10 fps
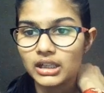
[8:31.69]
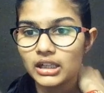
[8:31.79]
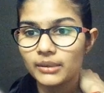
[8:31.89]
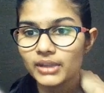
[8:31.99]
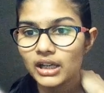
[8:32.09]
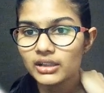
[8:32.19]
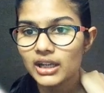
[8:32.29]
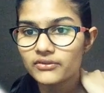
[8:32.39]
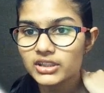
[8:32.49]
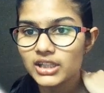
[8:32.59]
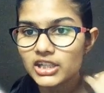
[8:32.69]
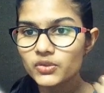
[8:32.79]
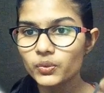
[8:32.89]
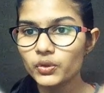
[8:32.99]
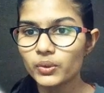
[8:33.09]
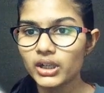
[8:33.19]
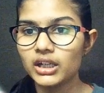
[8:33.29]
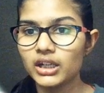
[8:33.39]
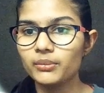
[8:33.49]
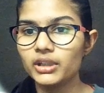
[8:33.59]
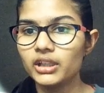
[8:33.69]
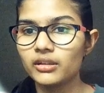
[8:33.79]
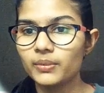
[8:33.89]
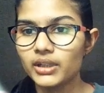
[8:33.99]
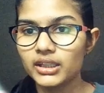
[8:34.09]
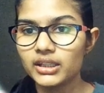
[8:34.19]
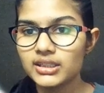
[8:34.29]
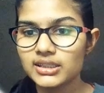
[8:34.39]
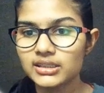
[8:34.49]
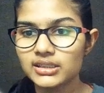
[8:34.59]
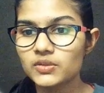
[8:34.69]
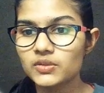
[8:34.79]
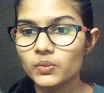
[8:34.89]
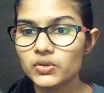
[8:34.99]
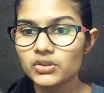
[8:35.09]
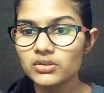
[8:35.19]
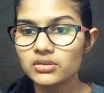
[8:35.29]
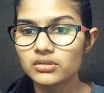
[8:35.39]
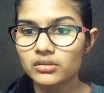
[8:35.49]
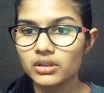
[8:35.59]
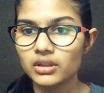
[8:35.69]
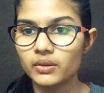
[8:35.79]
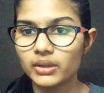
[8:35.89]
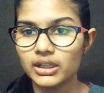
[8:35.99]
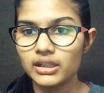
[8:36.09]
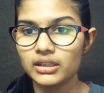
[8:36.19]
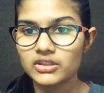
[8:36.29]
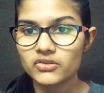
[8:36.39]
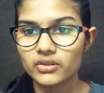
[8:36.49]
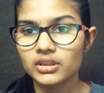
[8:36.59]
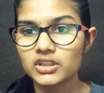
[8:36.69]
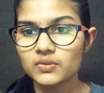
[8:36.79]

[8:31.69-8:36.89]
Now after that you can make it, I guess this one was your circle. Okay, let's check in.